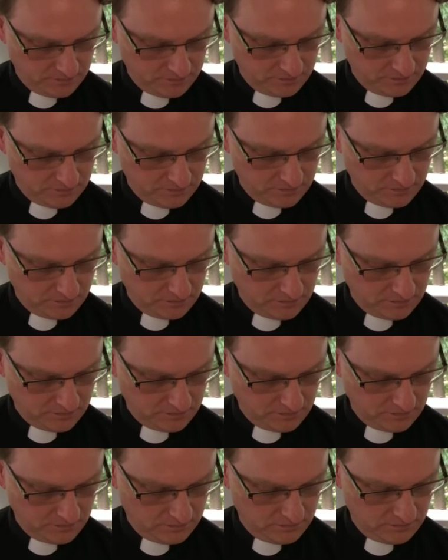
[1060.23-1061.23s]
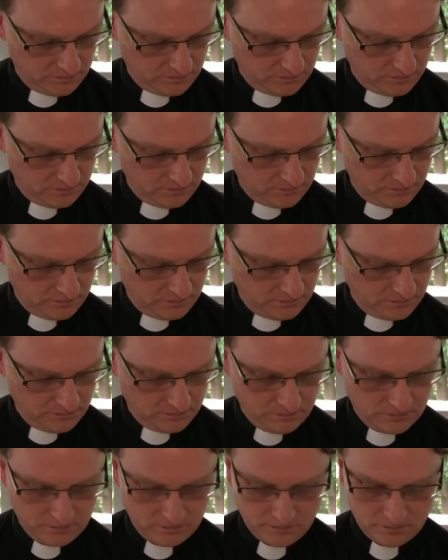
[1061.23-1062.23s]

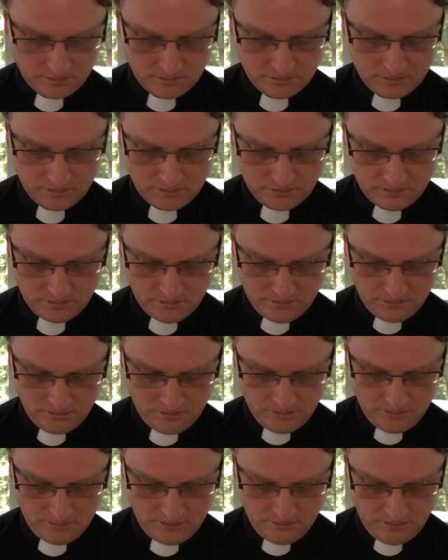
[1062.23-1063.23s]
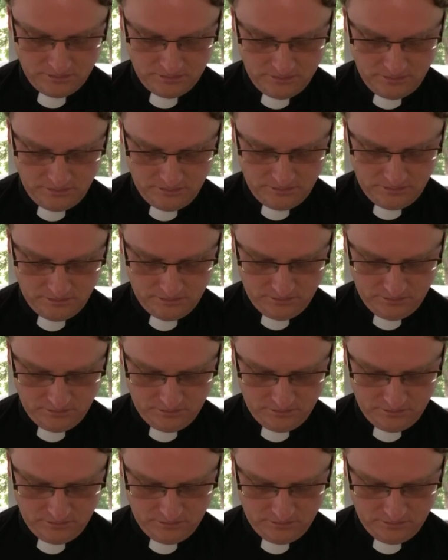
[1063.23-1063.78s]
(silence)